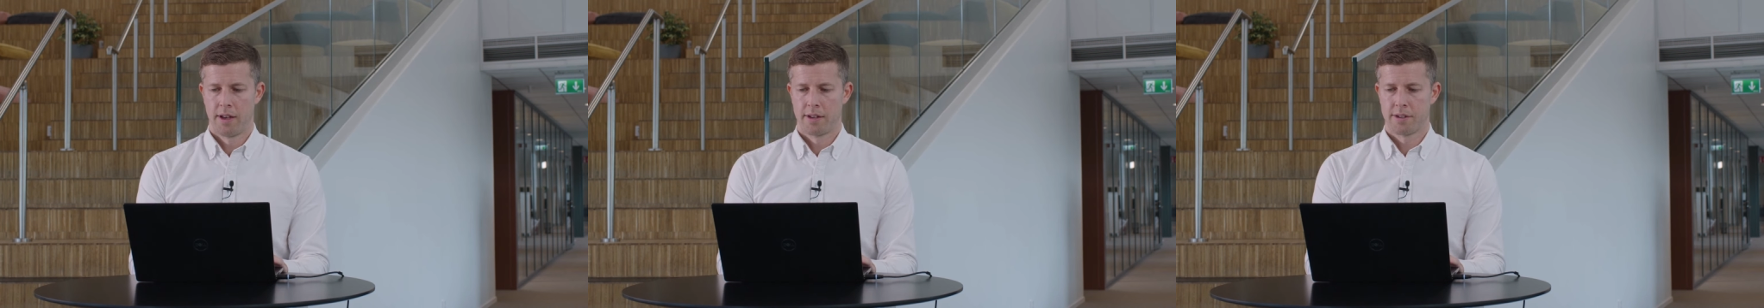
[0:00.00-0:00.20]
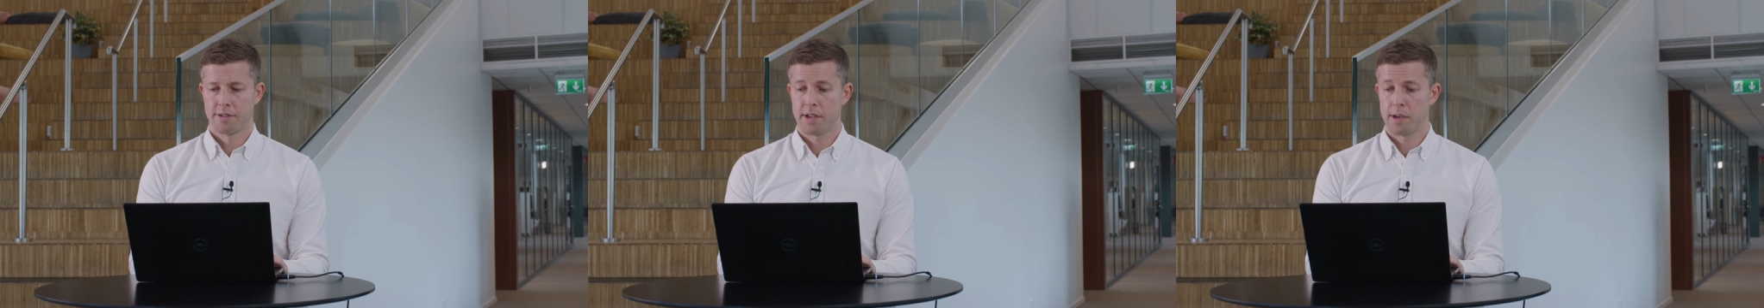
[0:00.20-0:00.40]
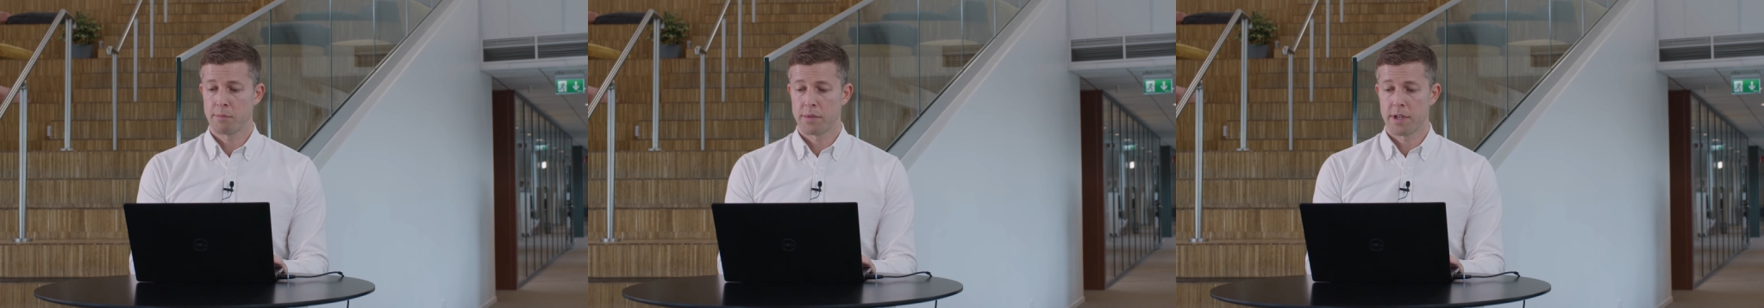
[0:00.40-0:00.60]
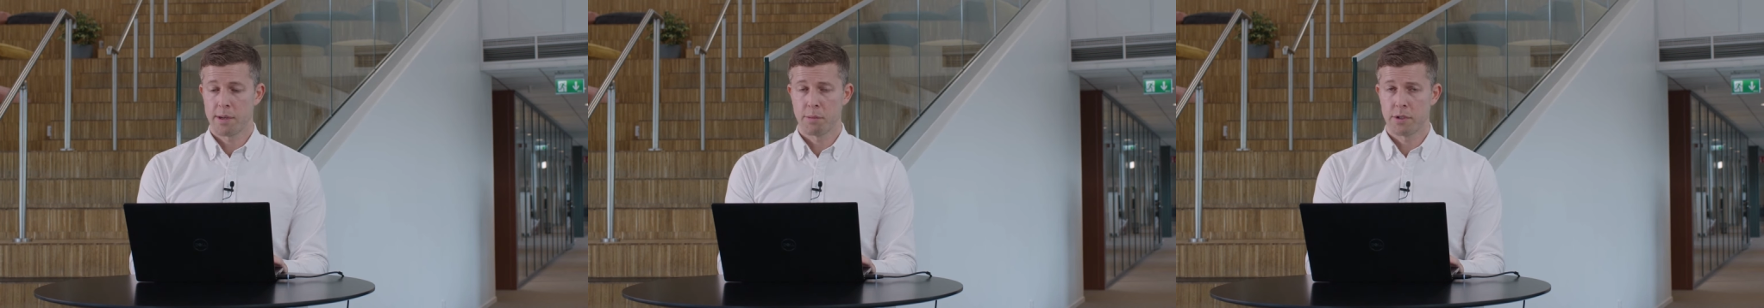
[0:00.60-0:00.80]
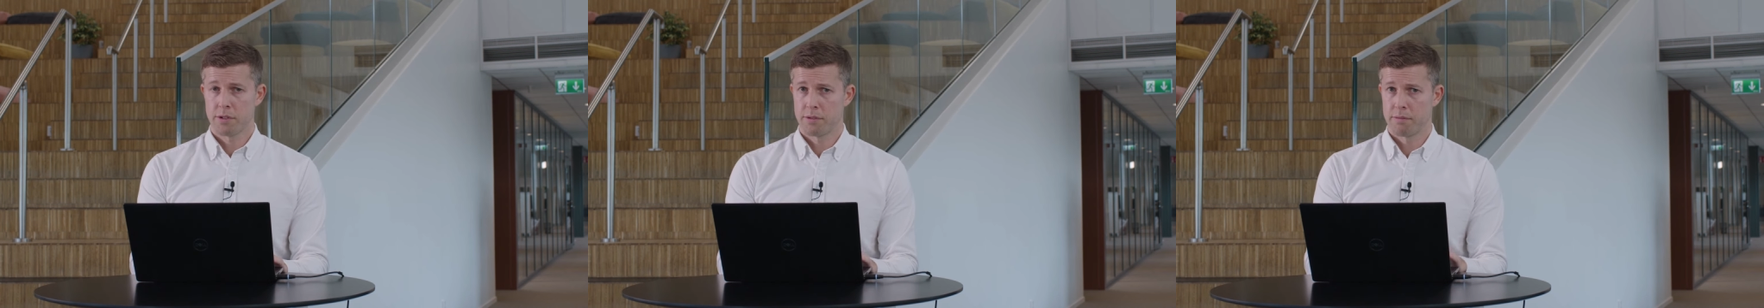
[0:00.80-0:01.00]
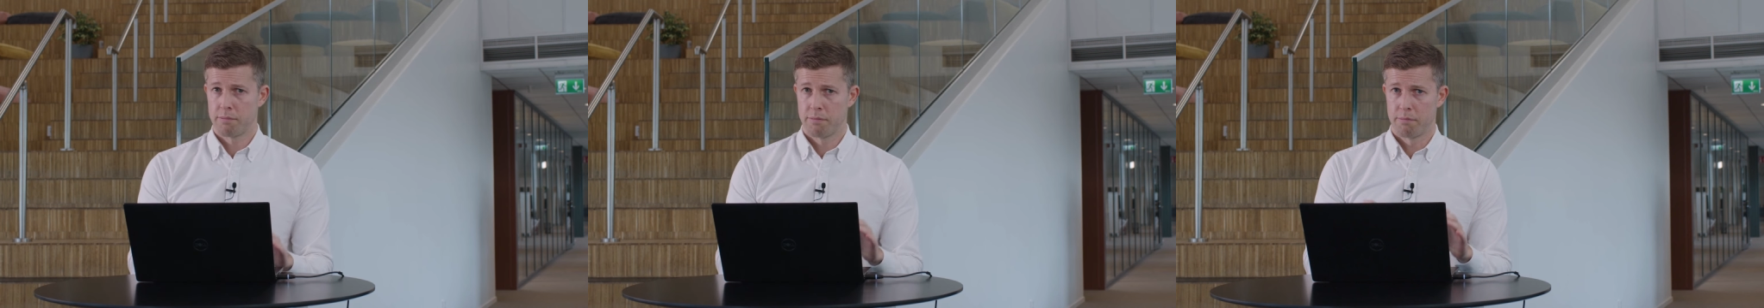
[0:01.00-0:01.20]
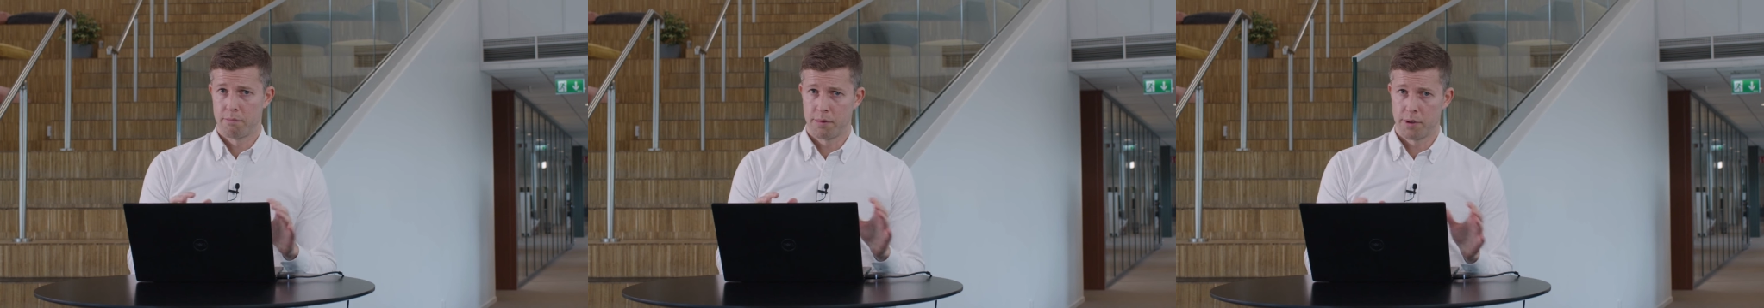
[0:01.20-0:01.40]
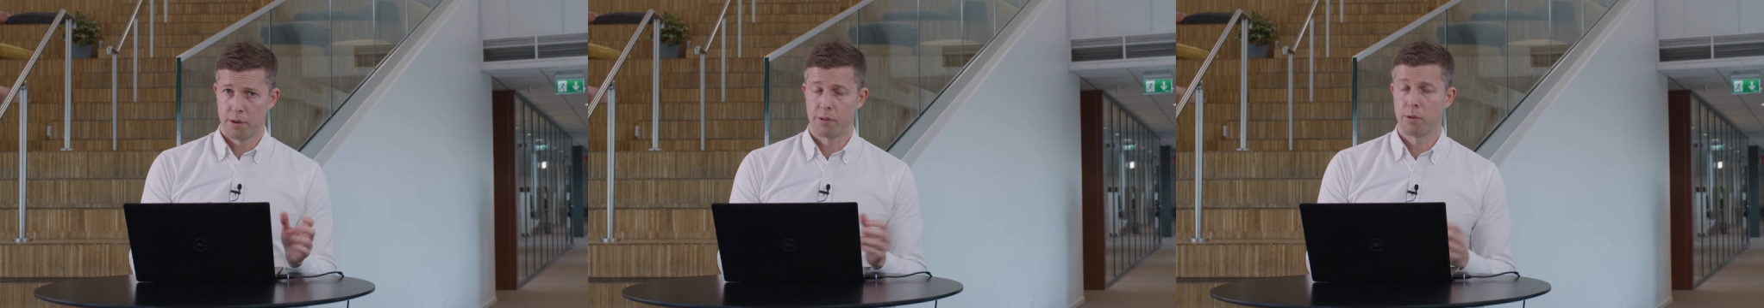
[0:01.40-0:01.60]
Sometimes,
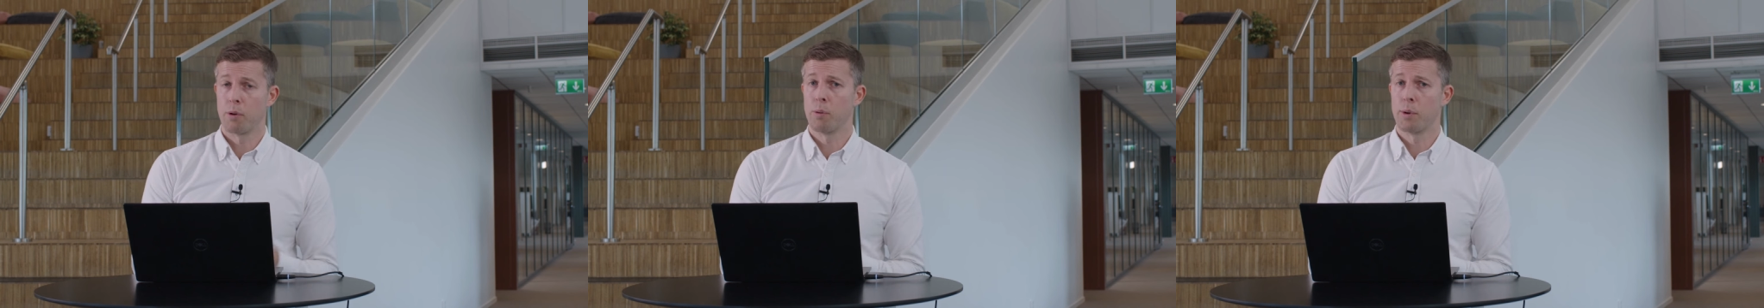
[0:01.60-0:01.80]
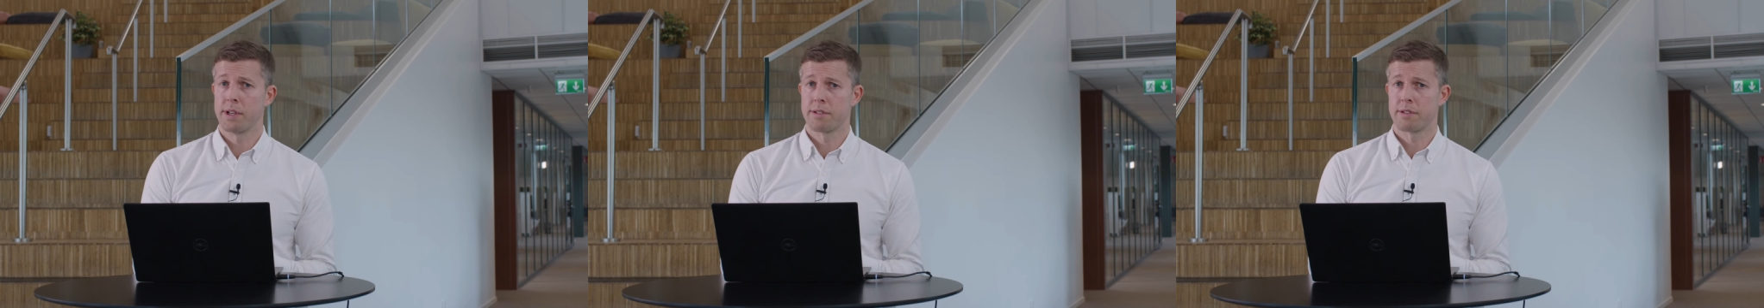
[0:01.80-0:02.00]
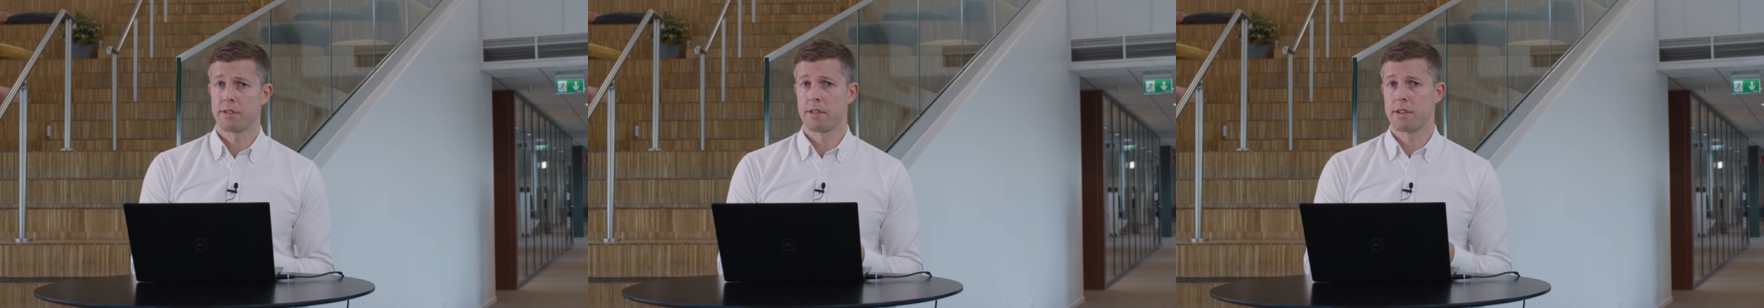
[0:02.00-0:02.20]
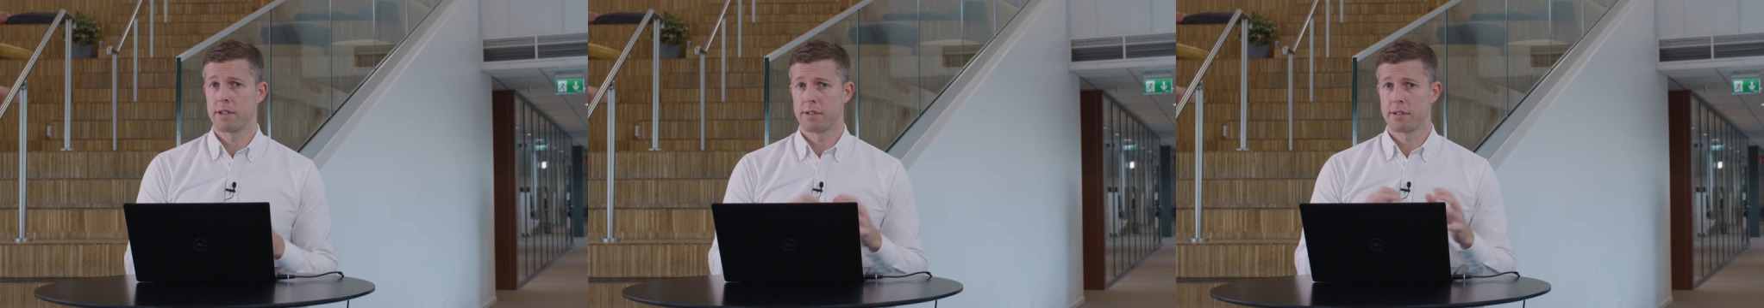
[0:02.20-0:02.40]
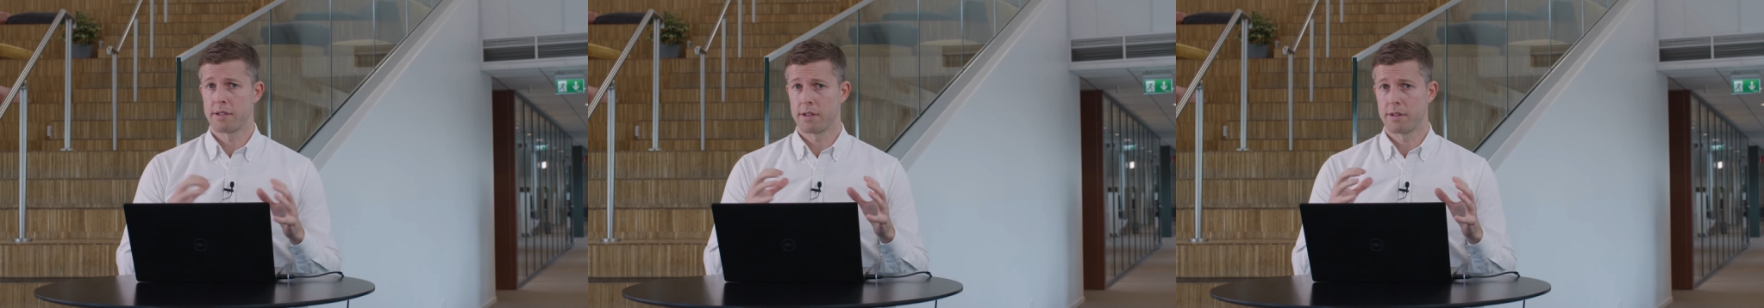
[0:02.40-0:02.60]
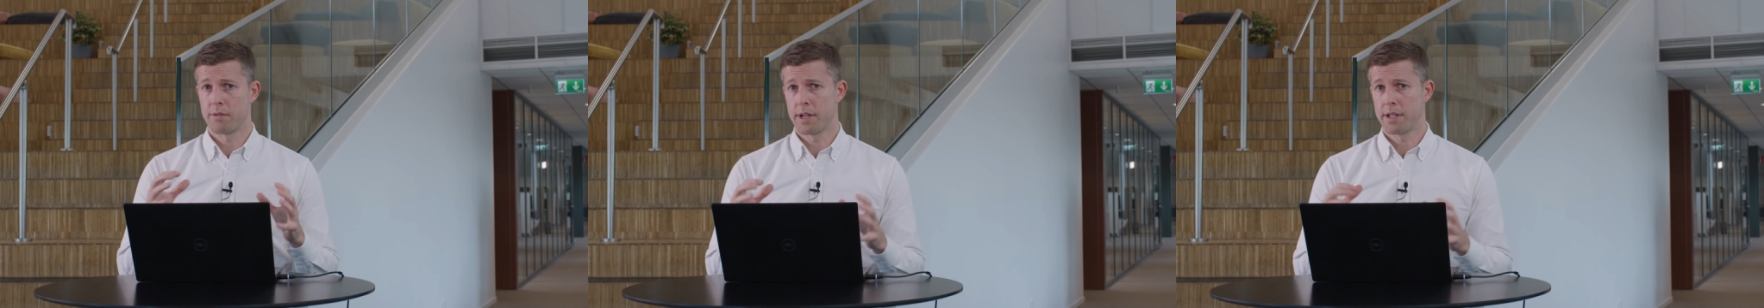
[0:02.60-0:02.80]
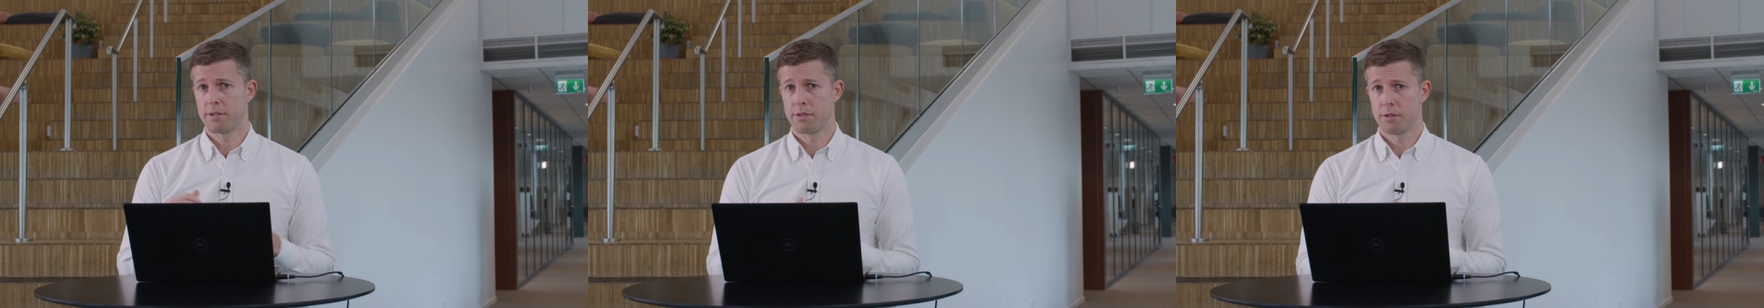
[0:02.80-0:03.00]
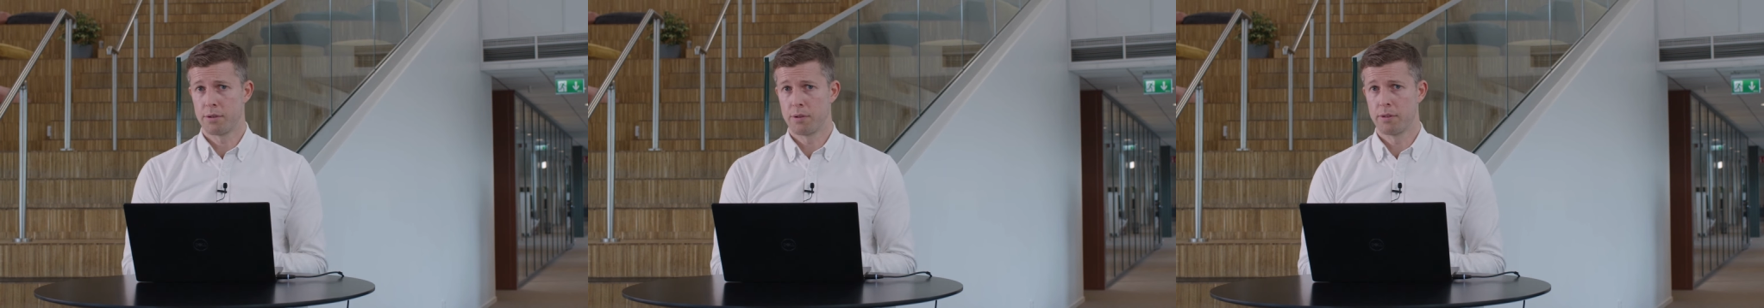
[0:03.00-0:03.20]
but not always, this is a
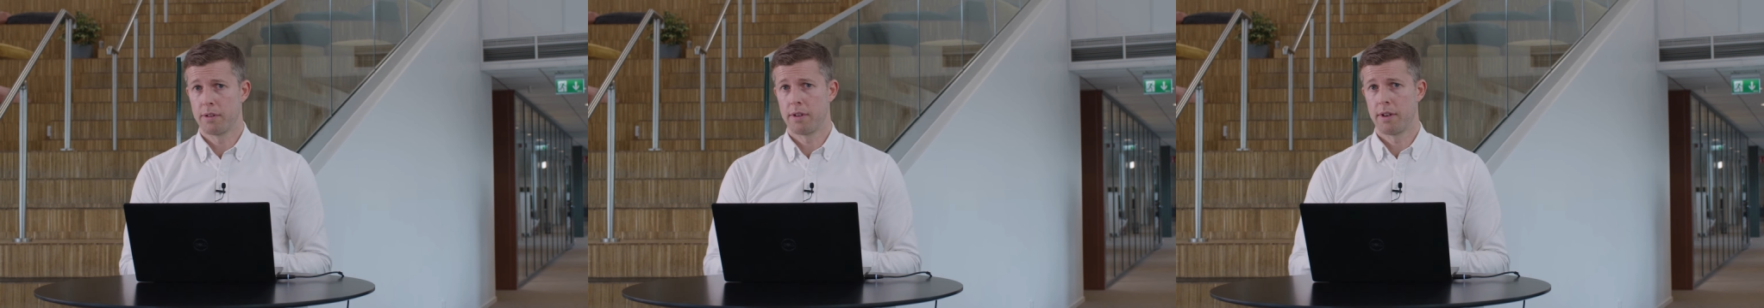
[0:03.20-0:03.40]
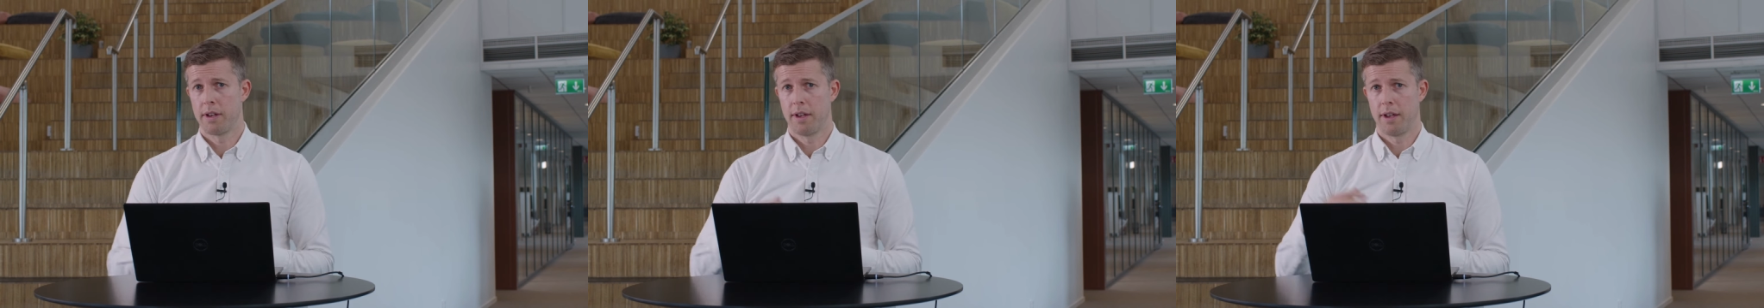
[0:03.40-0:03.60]
great tool